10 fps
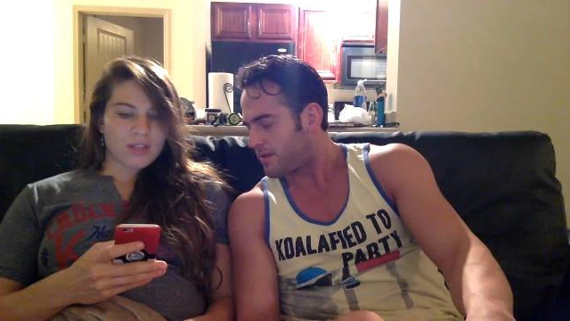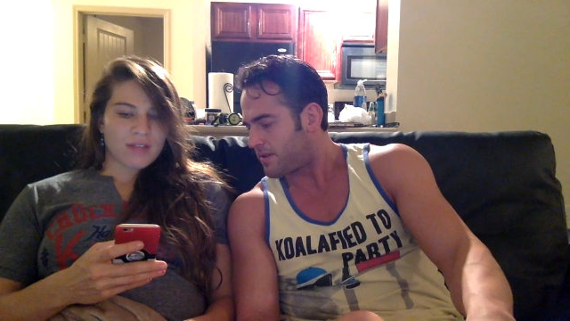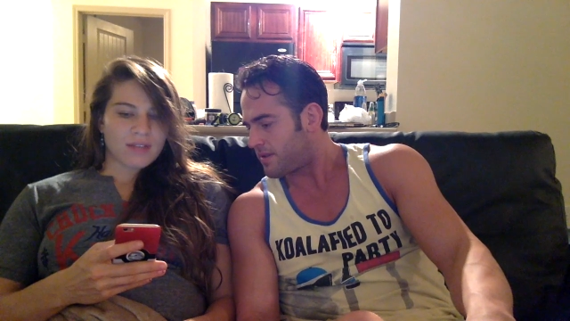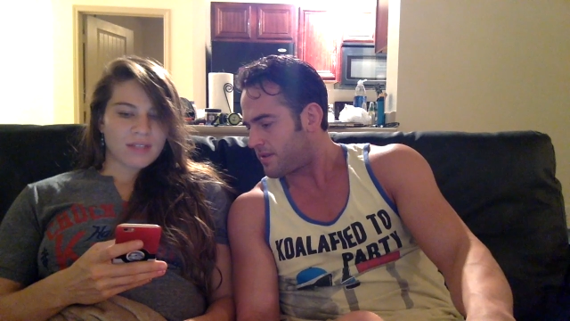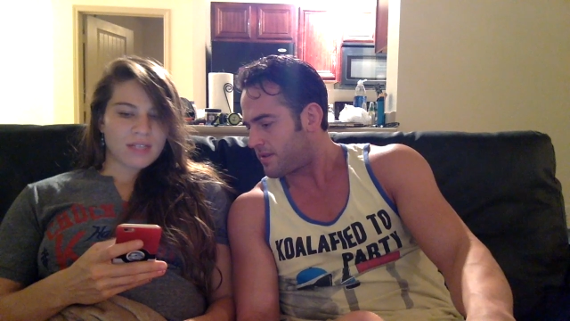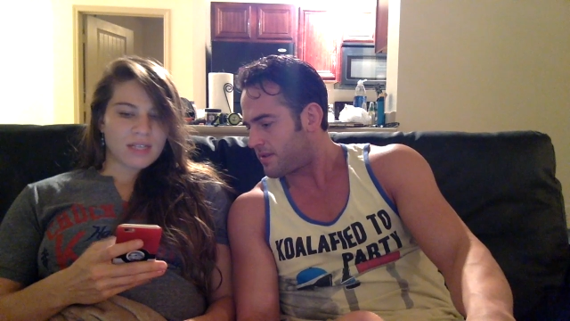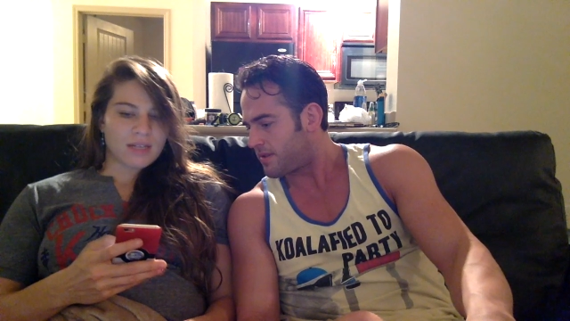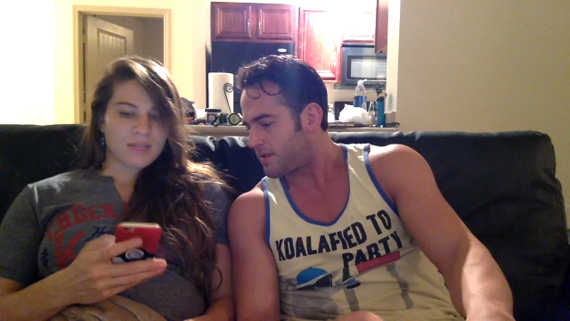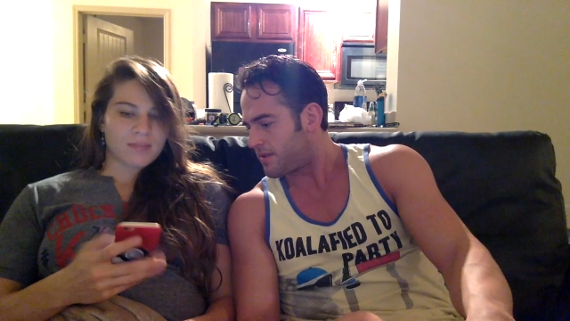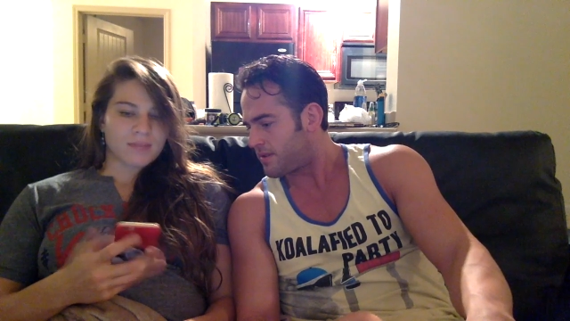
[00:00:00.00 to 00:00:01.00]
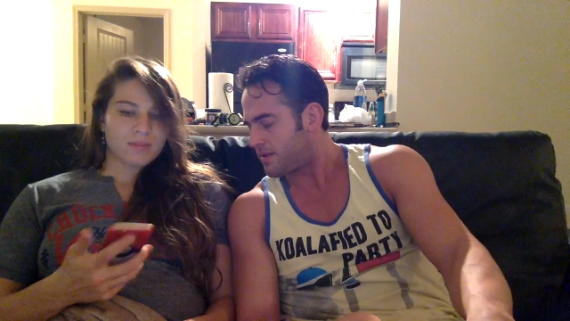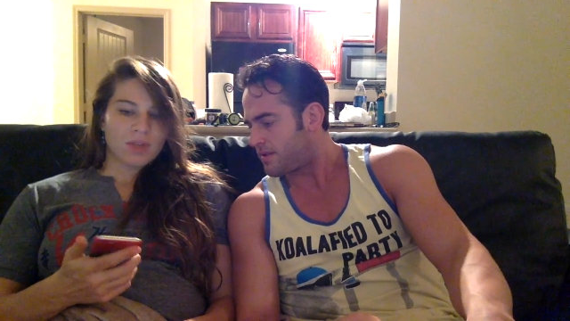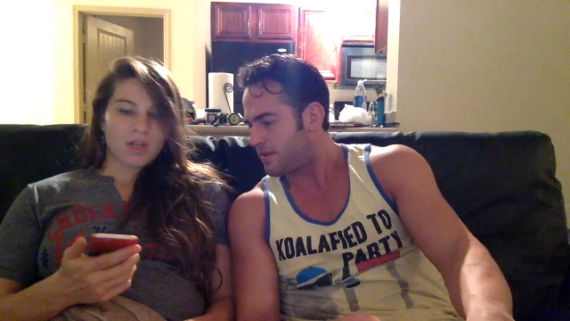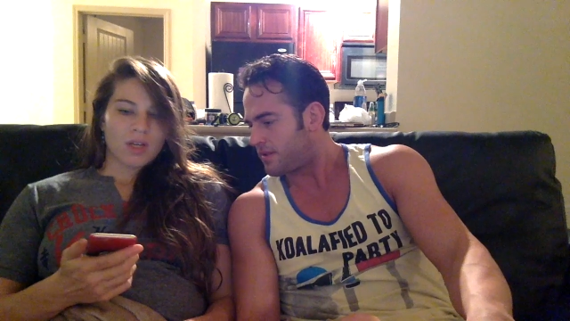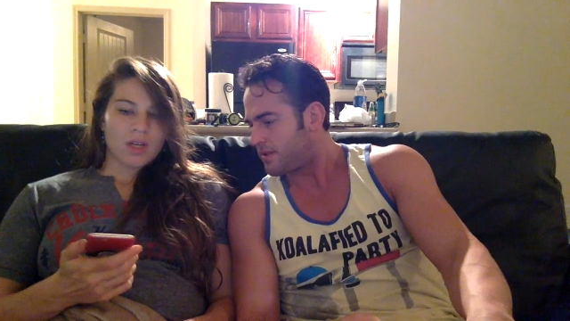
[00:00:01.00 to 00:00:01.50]
Speaker 1: 17.
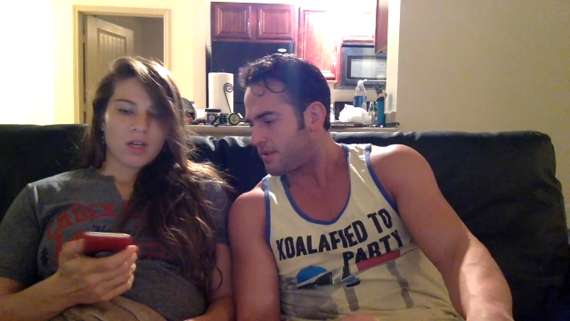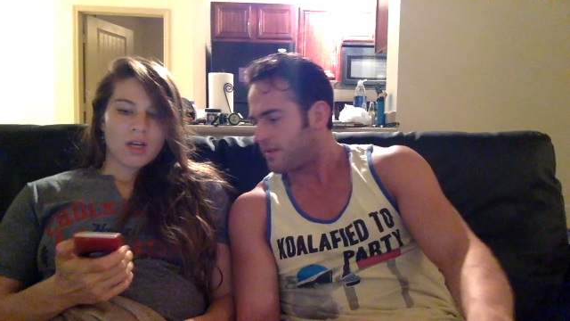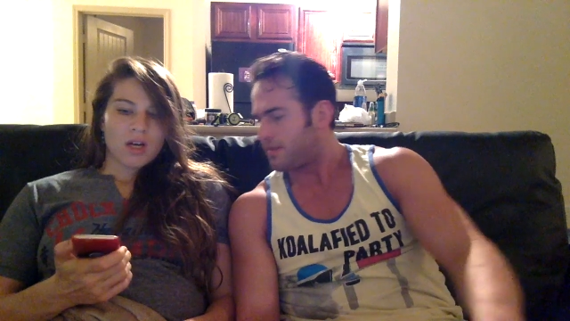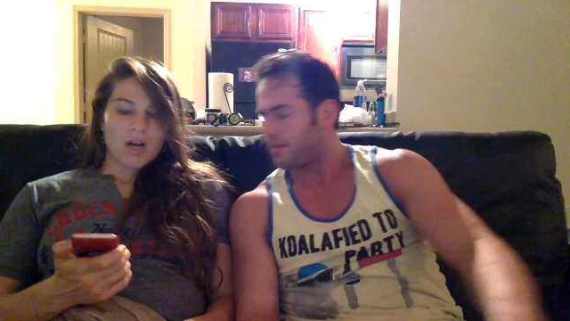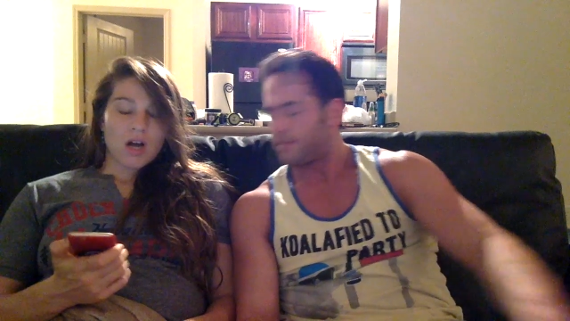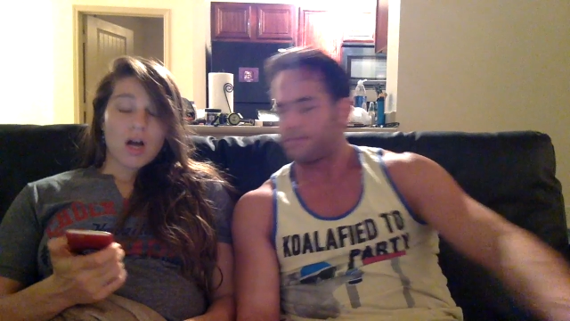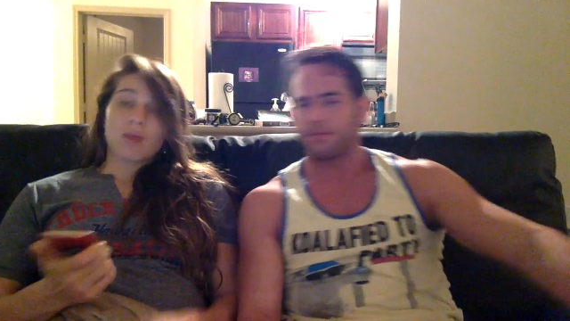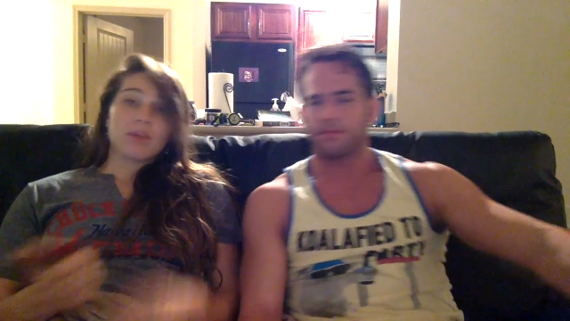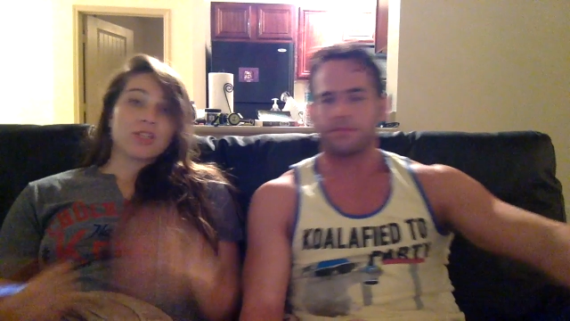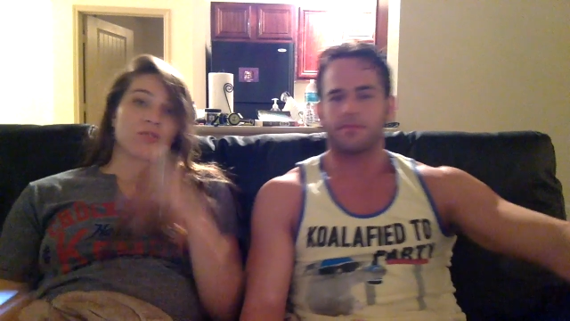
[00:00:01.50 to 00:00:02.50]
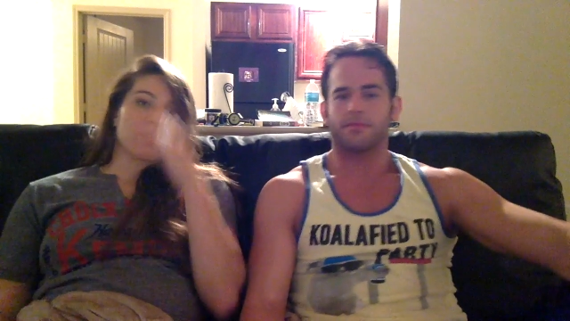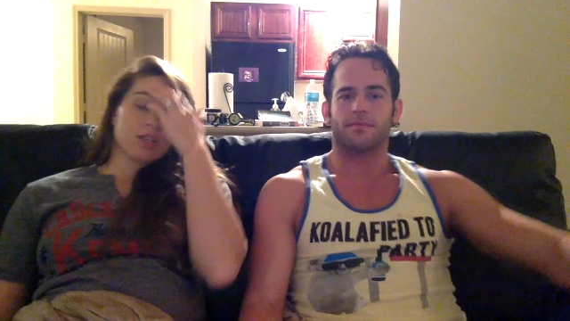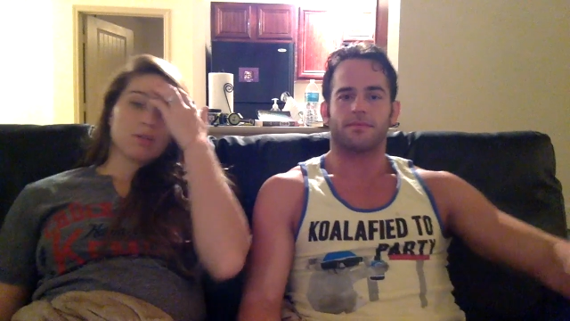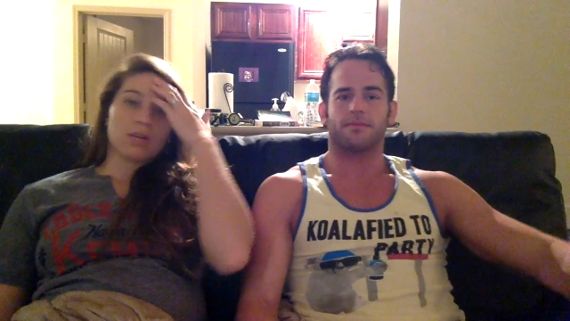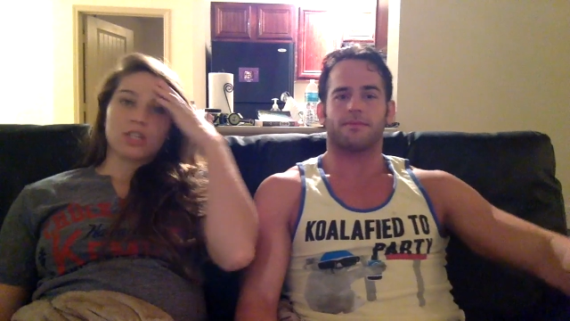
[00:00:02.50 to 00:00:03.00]
That's a really
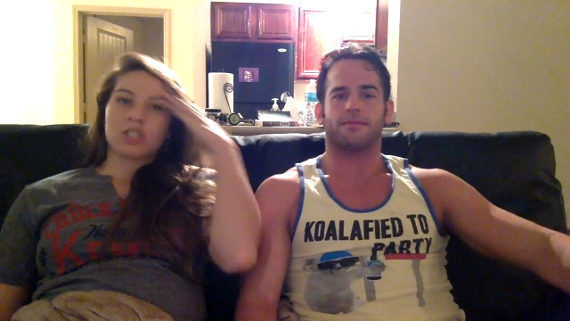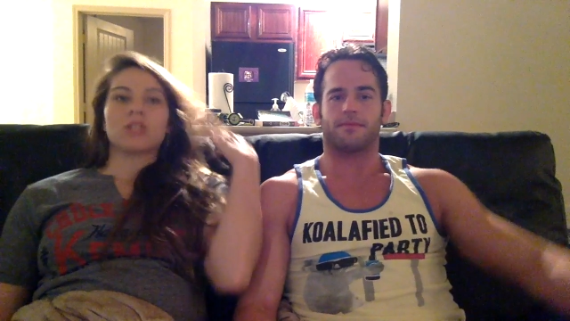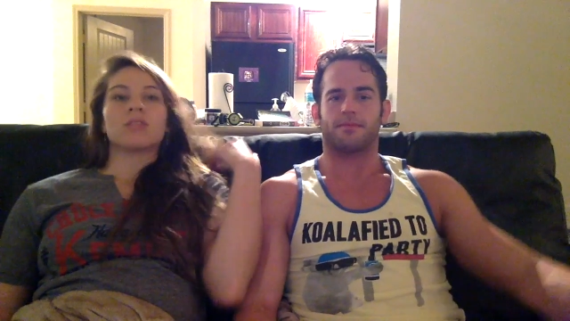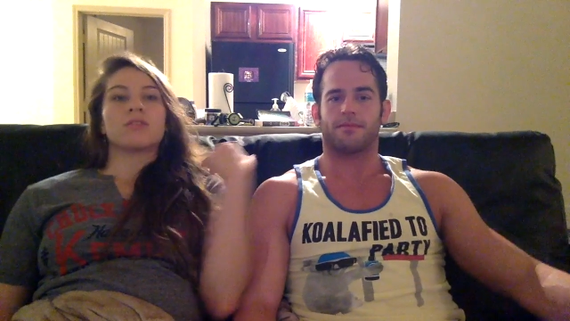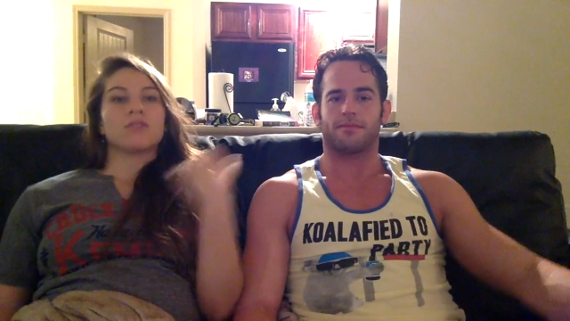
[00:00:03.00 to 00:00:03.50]
good question.